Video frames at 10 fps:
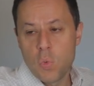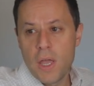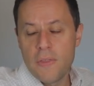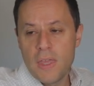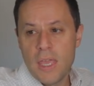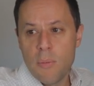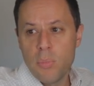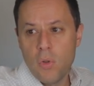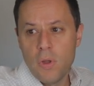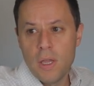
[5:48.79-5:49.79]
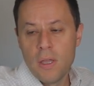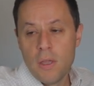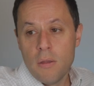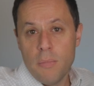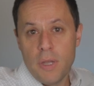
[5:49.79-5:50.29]
where the employer
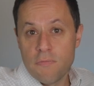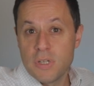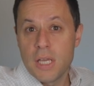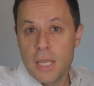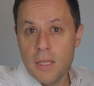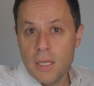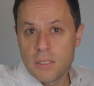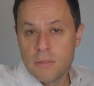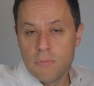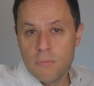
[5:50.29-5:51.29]
might retain that,